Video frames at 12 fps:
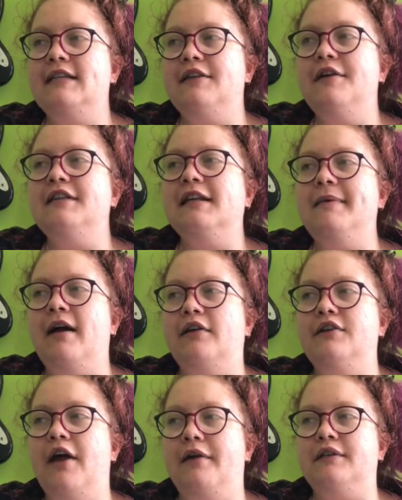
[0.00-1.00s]
So those are going to be our
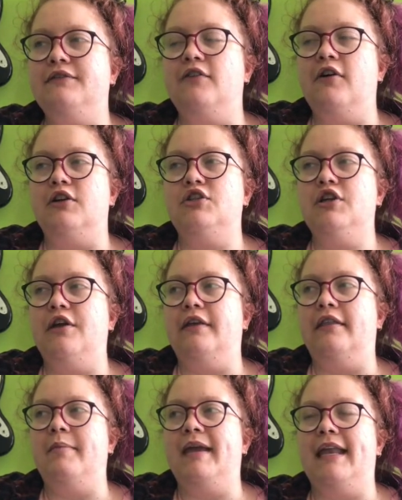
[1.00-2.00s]
notes for our tune
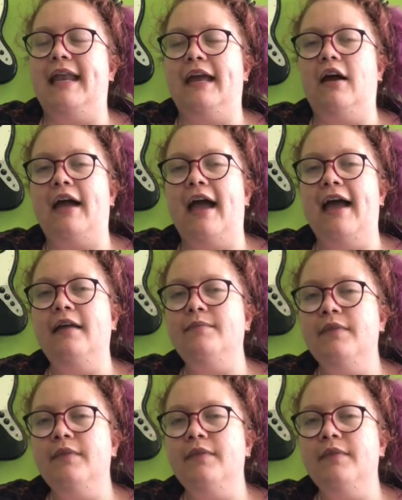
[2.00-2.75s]
at the beginning, okay?